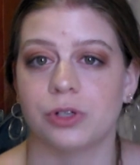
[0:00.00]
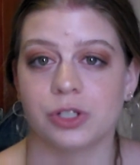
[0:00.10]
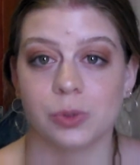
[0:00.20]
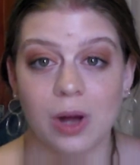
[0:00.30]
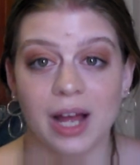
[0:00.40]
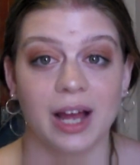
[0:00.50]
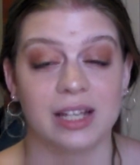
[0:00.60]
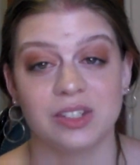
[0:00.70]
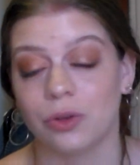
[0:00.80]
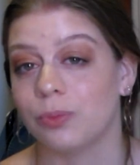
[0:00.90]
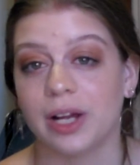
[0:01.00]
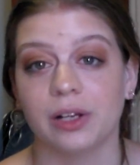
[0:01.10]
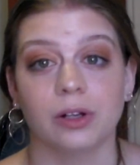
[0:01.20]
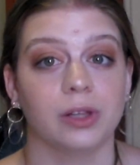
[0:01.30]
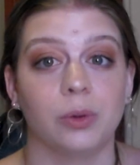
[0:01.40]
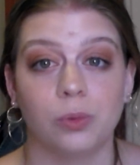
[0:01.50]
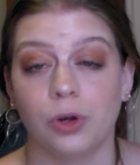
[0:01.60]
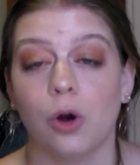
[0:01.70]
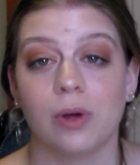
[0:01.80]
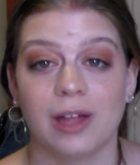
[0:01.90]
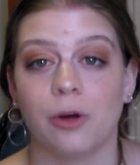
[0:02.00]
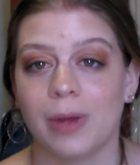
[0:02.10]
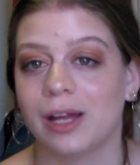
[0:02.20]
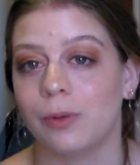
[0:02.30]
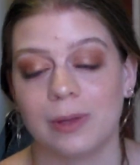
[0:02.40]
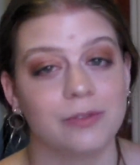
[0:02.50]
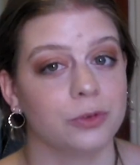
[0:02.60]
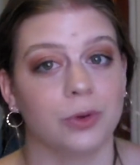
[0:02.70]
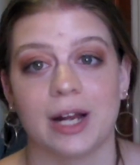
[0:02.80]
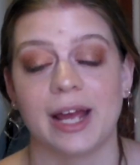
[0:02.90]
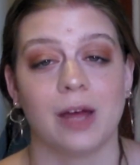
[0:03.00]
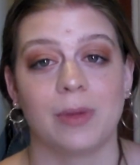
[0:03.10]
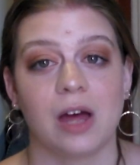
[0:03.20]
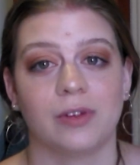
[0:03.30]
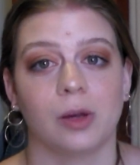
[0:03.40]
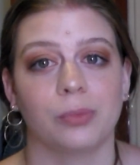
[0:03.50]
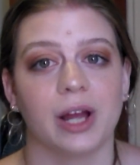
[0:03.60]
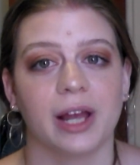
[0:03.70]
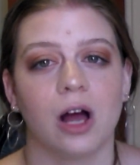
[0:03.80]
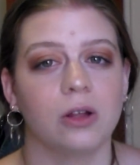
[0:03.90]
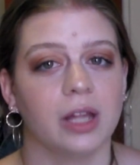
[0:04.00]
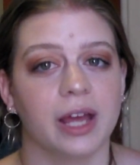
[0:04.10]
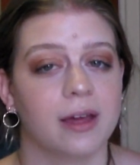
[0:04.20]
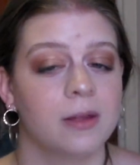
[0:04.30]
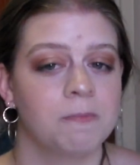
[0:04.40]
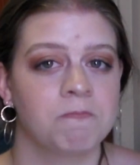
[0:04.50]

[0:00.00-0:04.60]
which is why I still regularly go without makeup even when I am having a breakout. Like,